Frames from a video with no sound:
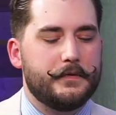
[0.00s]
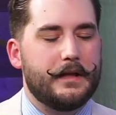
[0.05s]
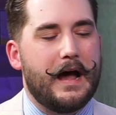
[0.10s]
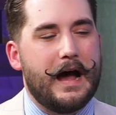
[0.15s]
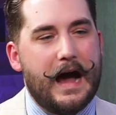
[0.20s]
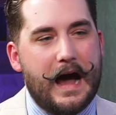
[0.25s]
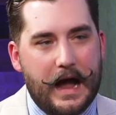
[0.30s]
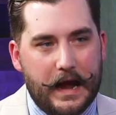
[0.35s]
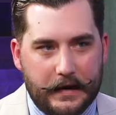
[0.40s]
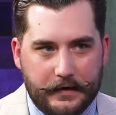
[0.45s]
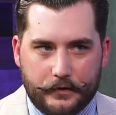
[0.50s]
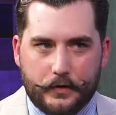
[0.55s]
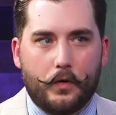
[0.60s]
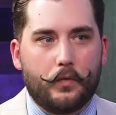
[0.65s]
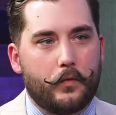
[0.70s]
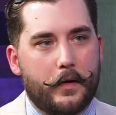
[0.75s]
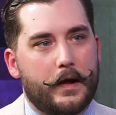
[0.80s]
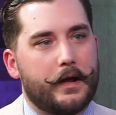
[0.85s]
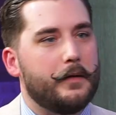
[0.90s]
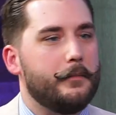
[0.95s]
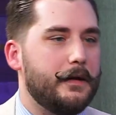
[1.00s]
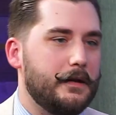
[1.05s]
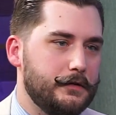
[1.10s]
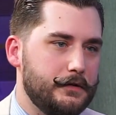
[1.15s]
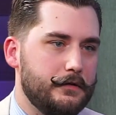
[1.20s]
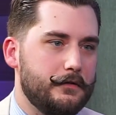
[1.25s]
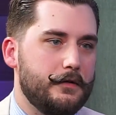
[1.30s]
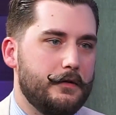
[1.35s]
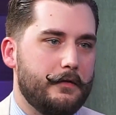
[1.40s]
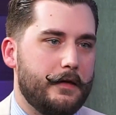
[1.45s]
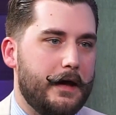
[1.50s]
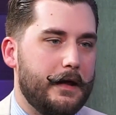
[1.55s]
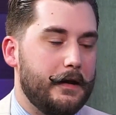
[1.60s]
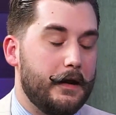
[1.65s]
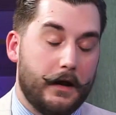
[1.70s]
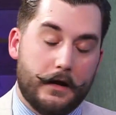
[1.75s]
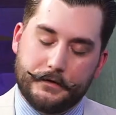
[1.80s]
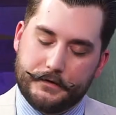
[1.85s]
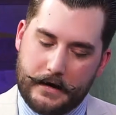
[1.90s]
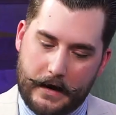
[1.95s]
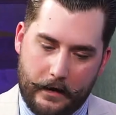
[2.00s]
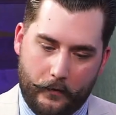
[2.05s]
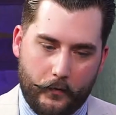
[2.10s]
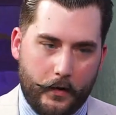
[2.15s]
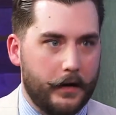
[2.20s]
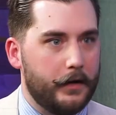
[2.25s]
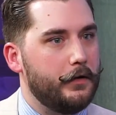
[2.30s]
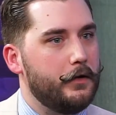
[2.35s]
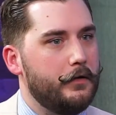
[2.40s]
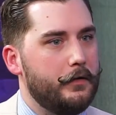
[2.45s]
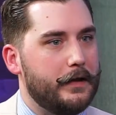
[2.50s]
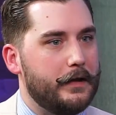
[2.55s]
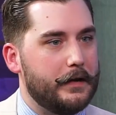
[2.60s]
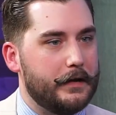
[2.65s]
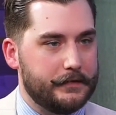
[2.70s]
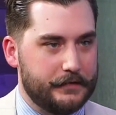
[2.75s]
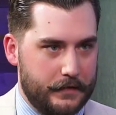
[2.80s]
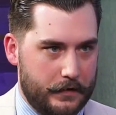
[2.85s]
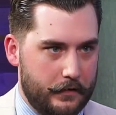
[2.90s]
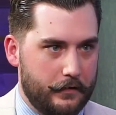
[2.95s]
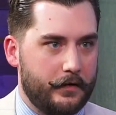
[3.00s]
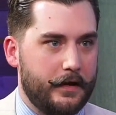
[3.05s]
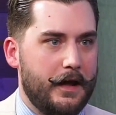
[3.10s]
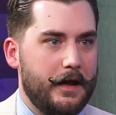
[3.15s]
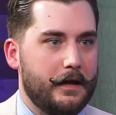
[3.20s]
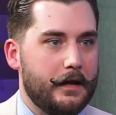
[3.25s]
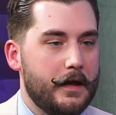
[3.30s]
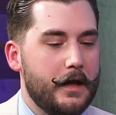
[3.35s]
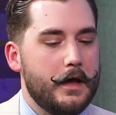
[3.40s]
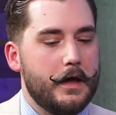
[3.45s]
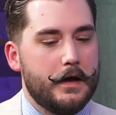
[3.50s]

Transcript: I don't recommend you do that. And he goes, I want to do it. And I said, okay.